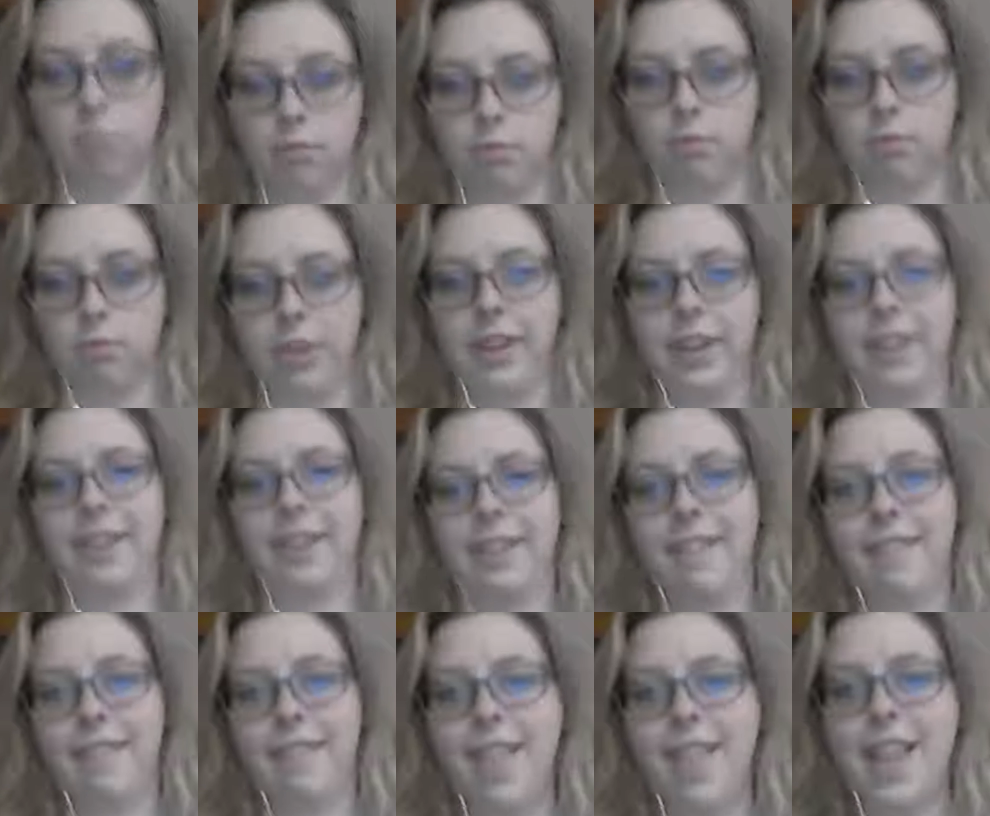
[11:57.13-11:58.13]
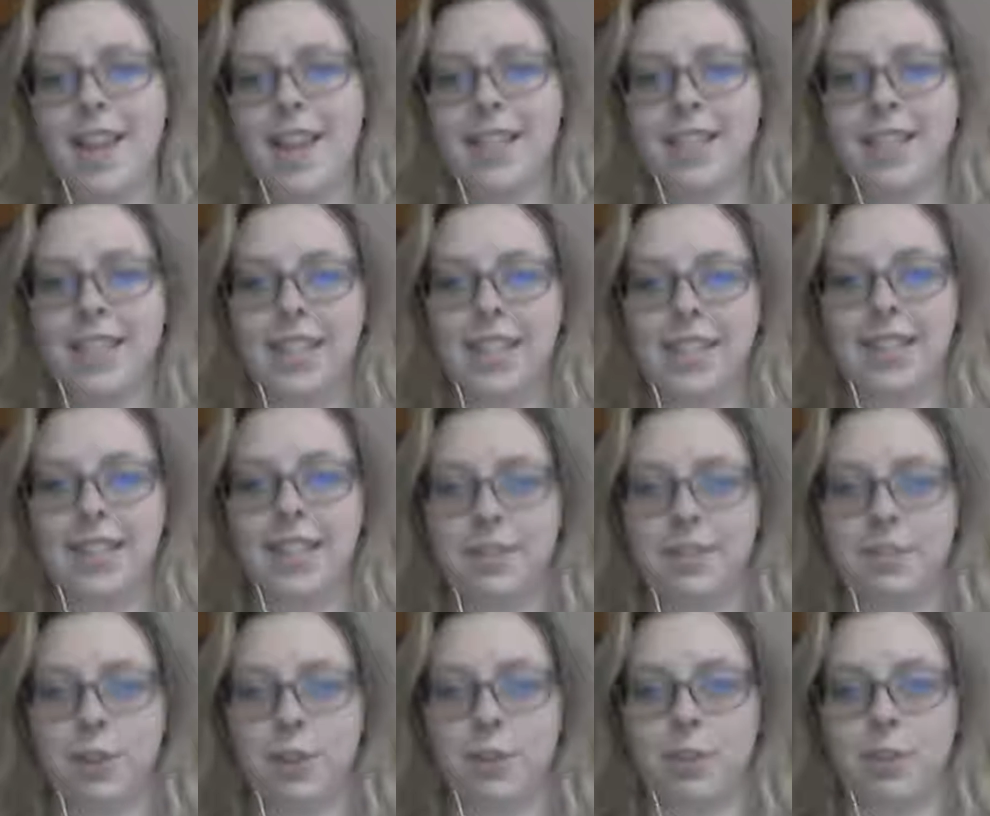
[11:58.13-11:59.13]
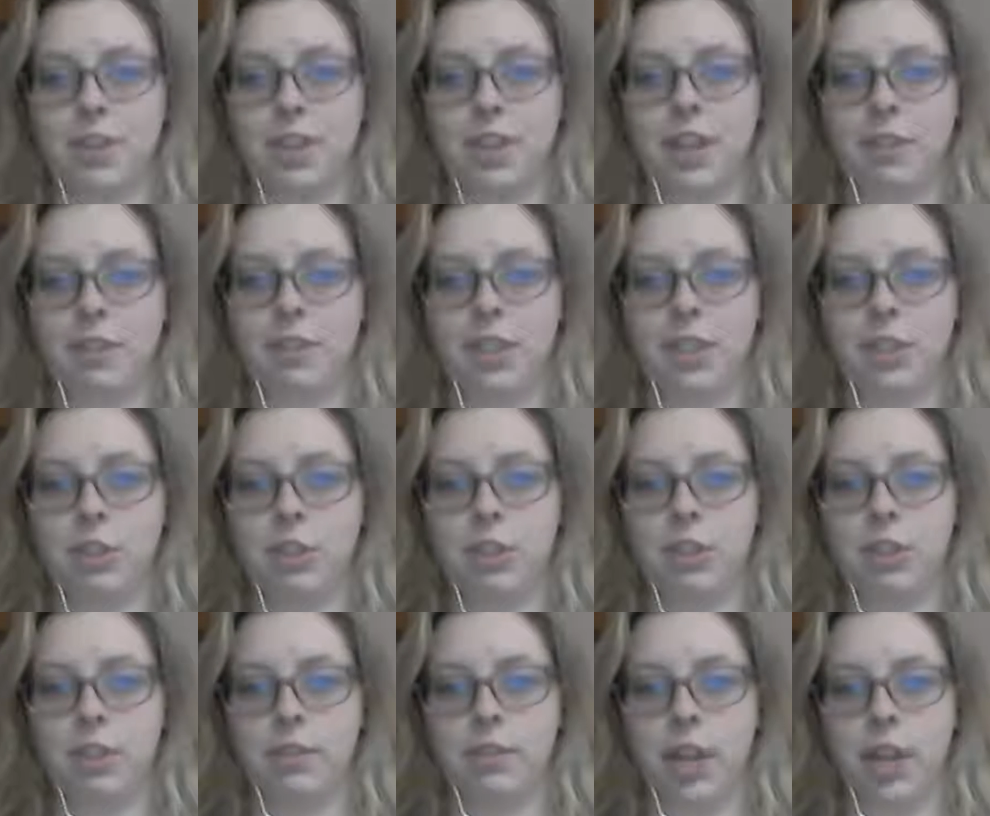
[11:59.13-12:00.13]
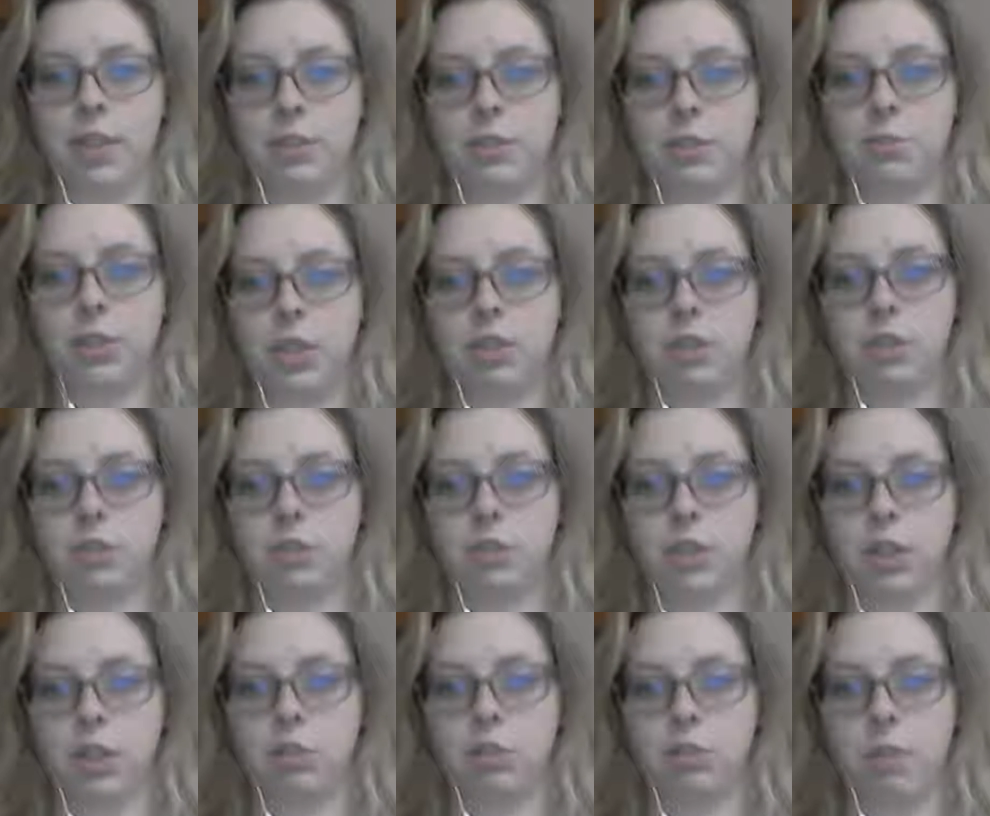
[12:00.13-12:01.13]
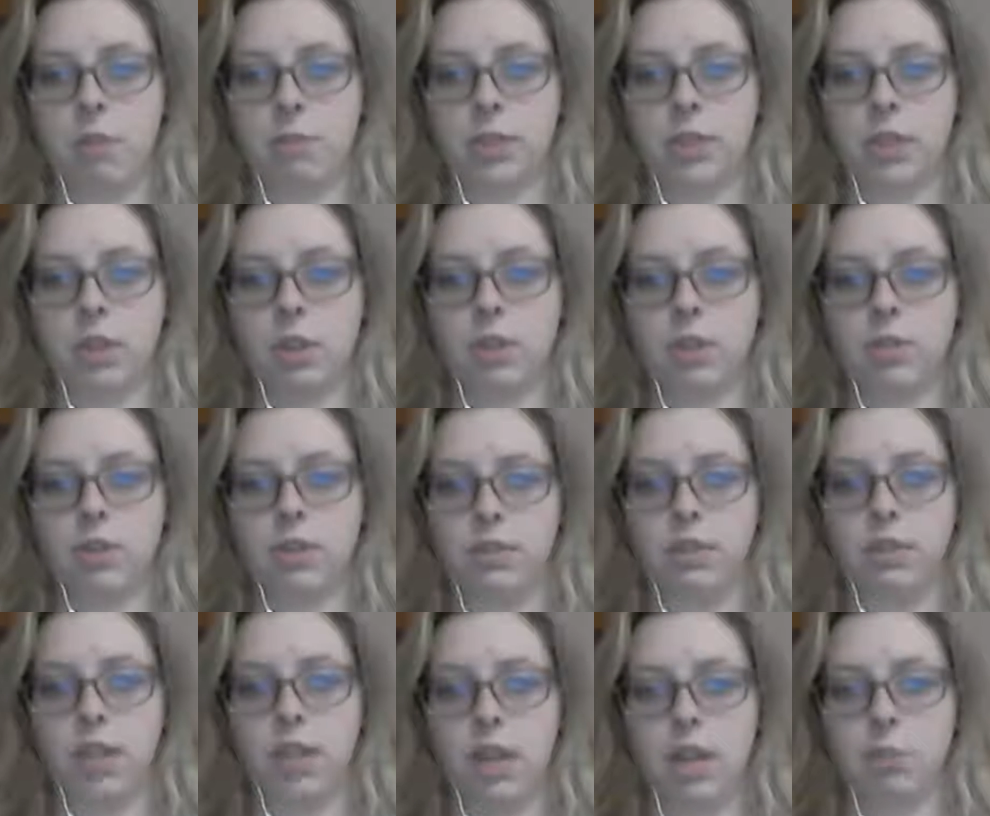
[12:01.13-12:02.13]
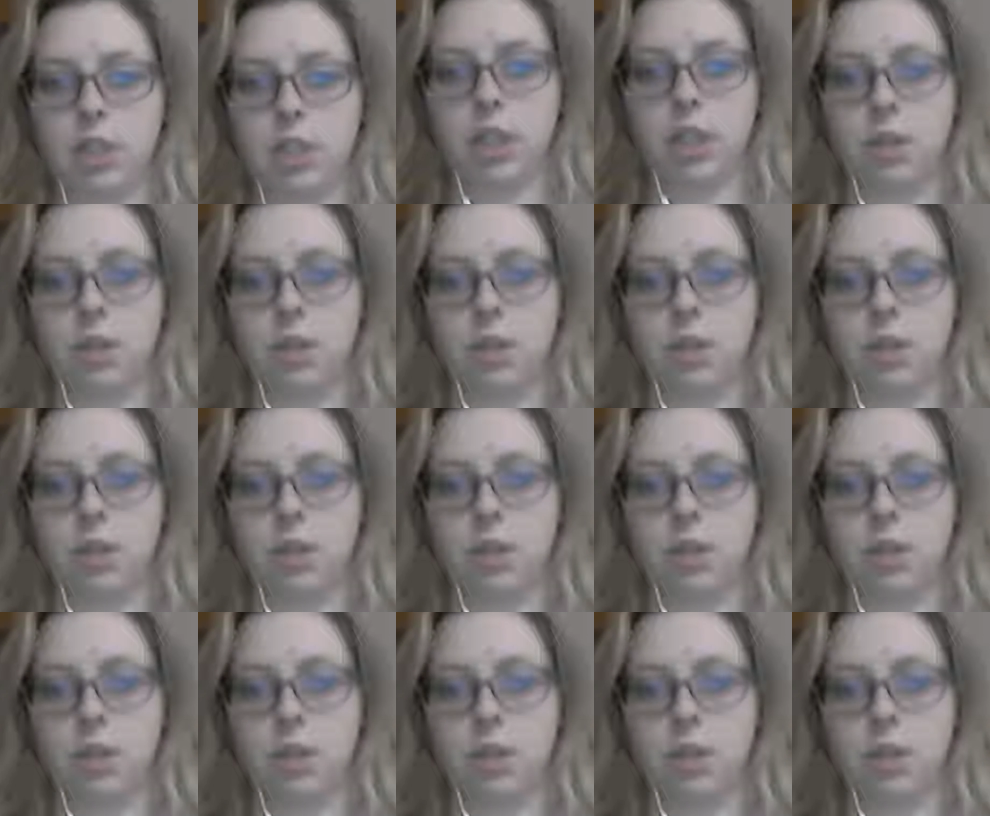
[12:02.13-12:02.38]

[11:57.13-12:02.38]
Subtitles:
one. Studies have shown that retention of classroom materials can drop as low as 58%